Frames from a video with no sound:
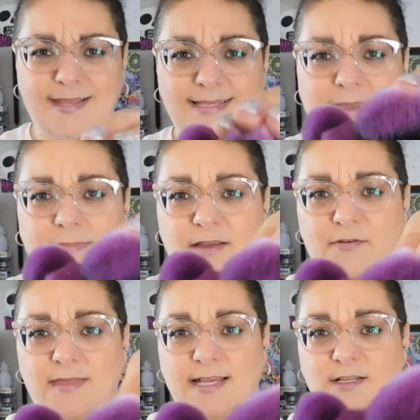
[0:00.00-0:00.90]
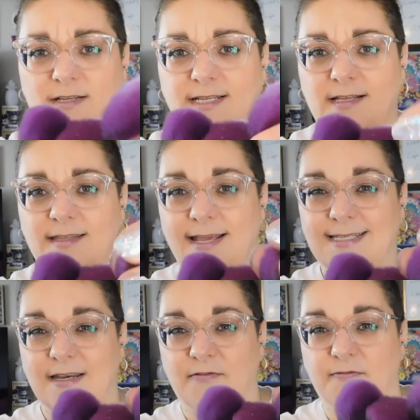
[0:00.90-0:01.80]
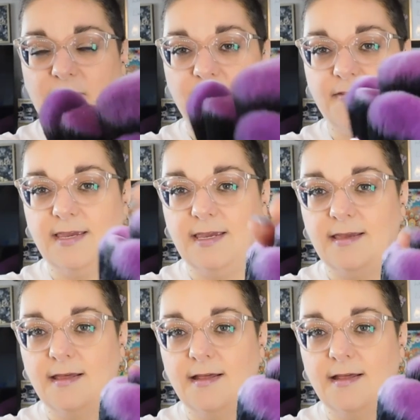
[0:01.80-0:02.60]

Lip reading: Same thing for these. They're still nice and fluffy,